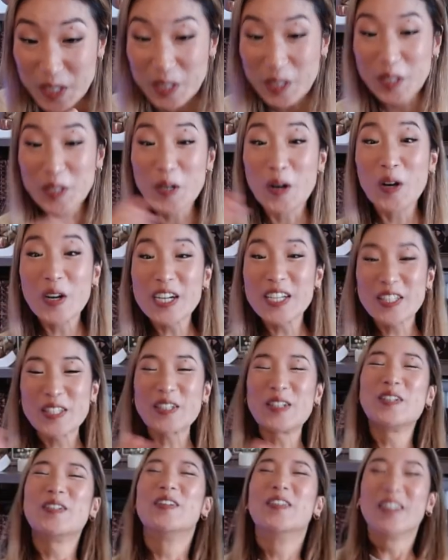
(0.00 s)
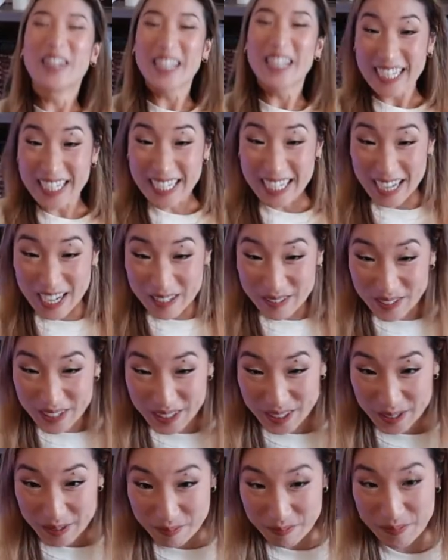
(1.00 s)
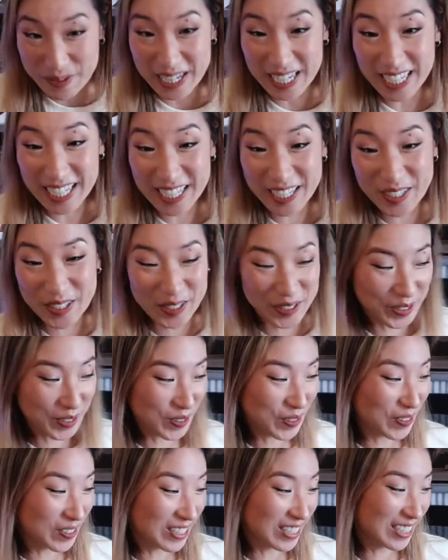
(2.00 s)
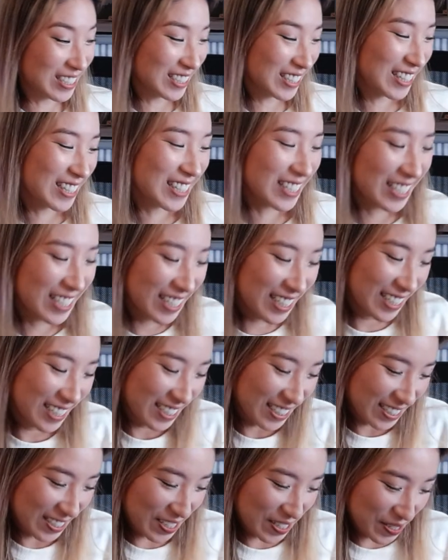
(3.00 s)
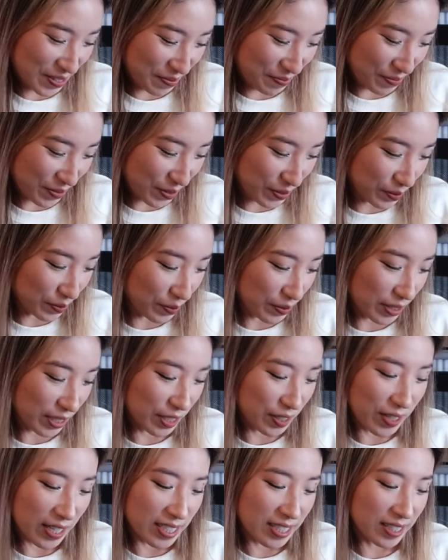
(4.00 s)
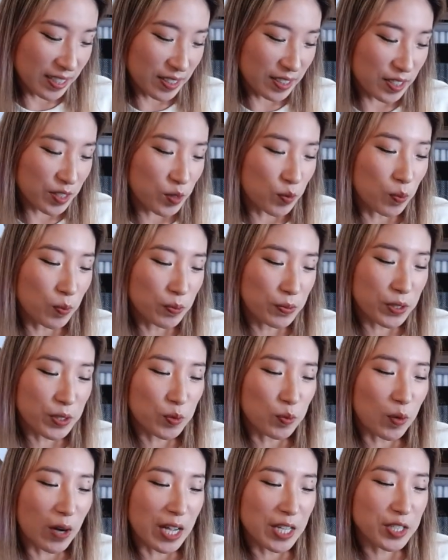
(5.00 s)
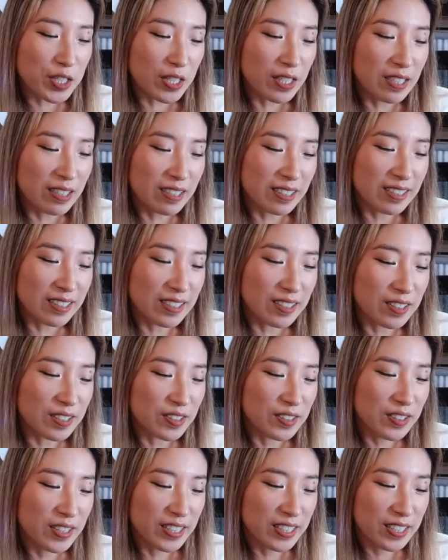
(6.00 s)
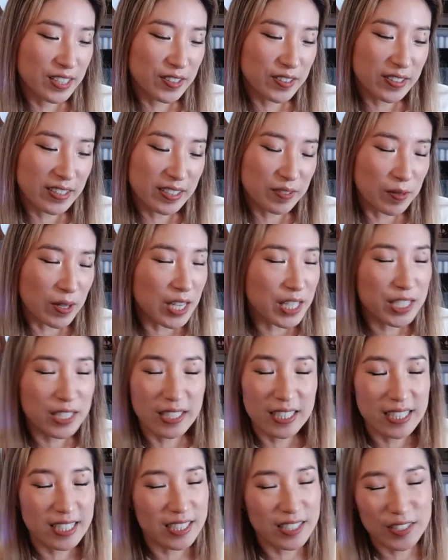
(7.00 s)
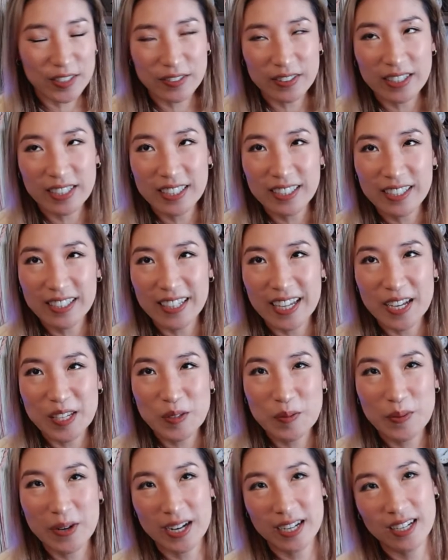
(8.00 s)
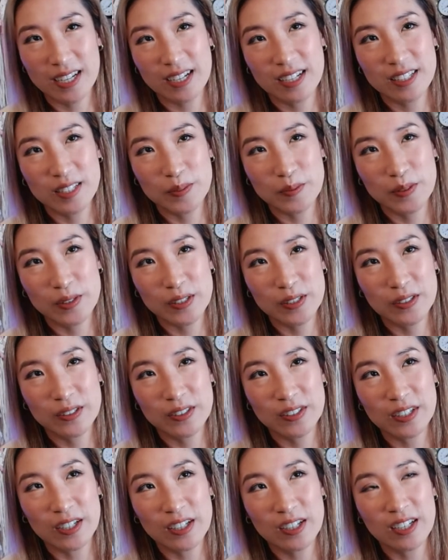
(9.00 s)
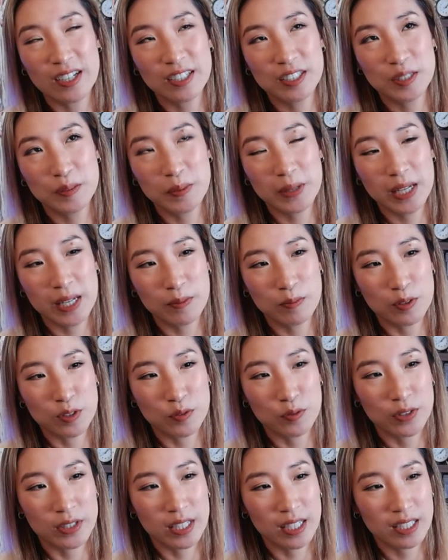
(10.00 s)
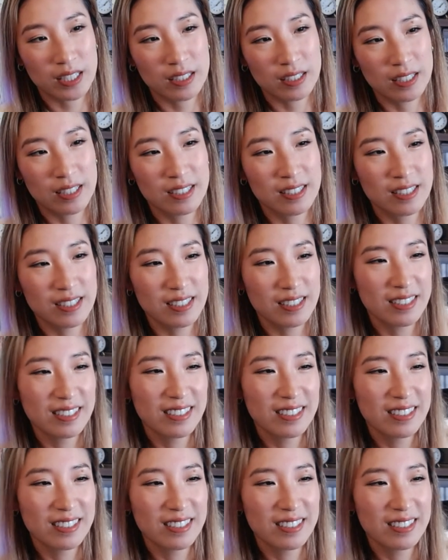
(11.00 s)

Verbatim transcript: shorts. Oh my god, with the pink shorts. Um you guys just just watch our or listen to our watch listen to our last podcast episode. Our hot tub game was ridiculous.